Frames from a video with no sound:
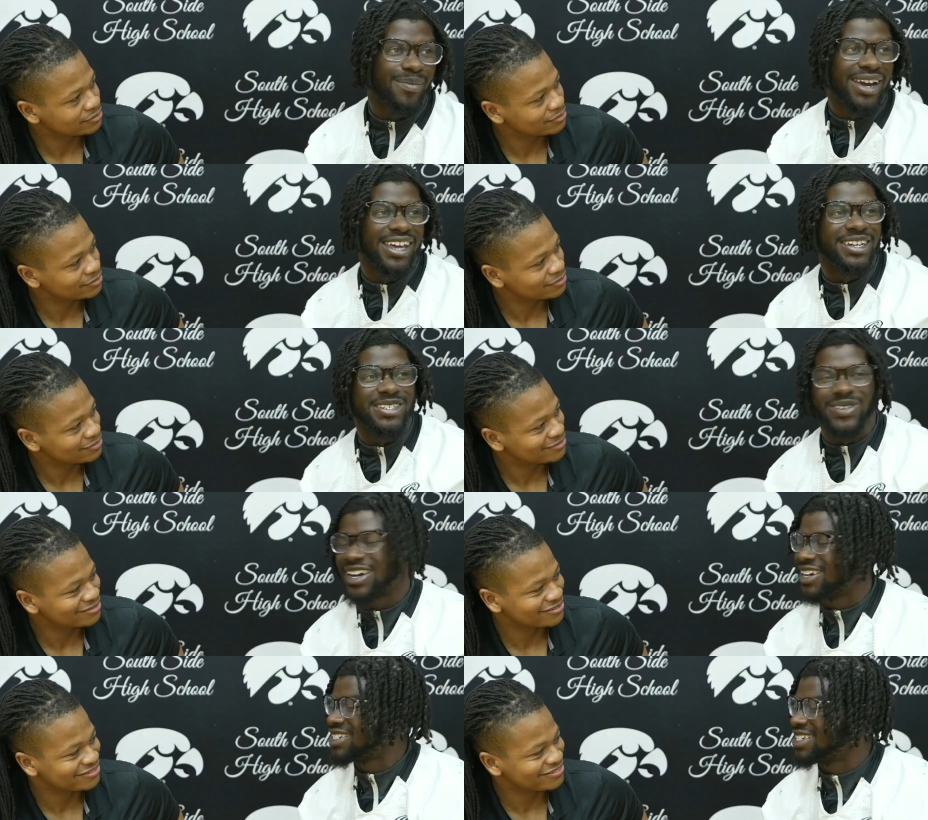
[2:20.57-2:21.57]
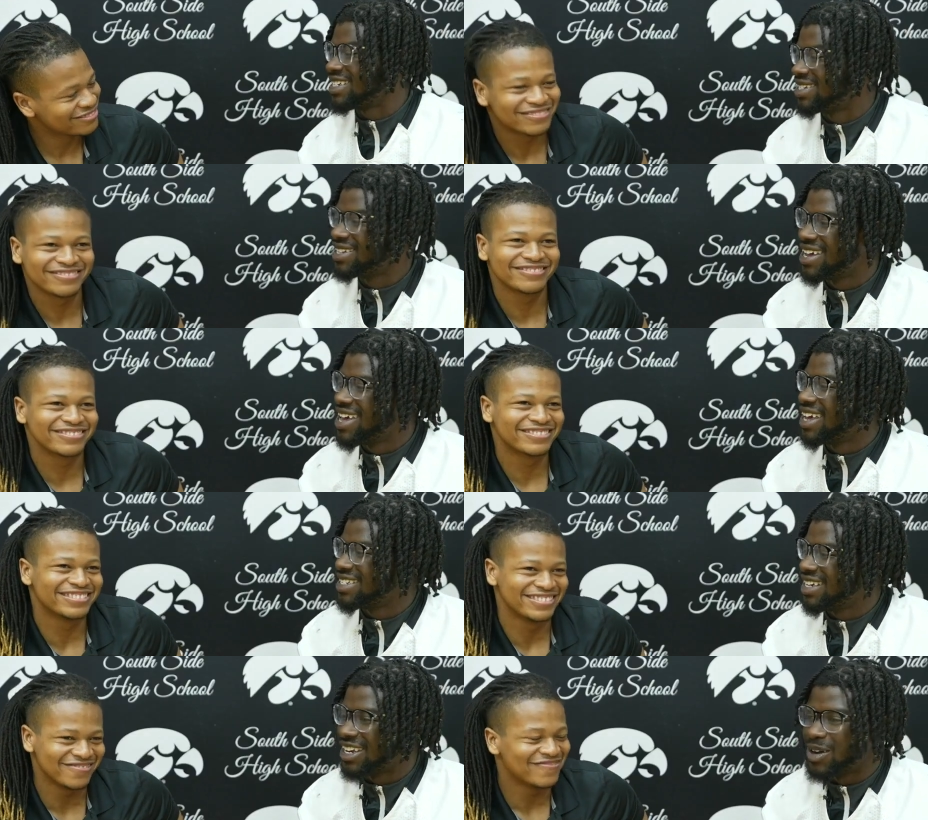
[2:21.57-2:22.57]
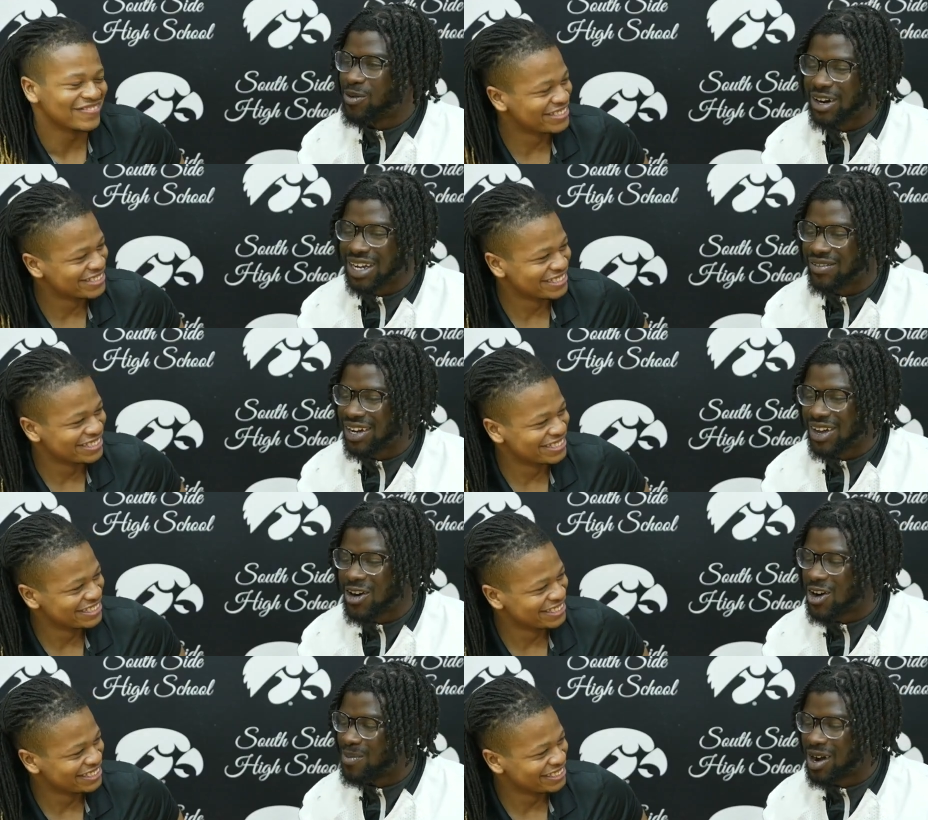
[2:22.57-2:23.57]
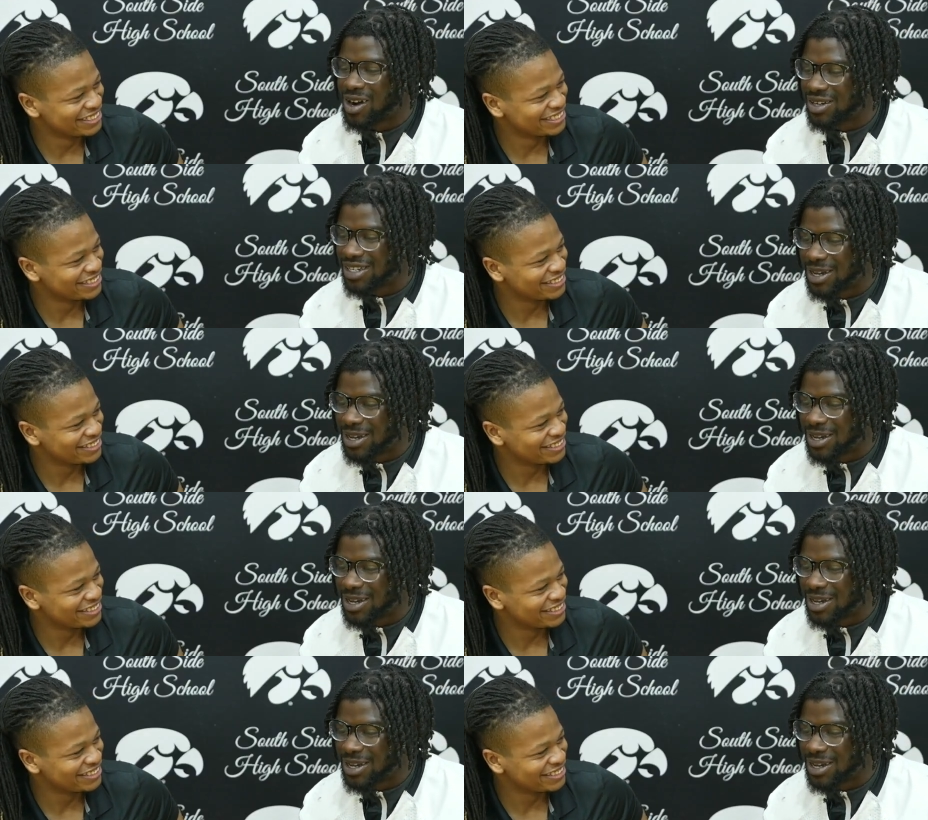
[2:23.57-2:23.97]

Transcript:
Speaker 1: My nana's right here, she she get up work every day hard. My Uncle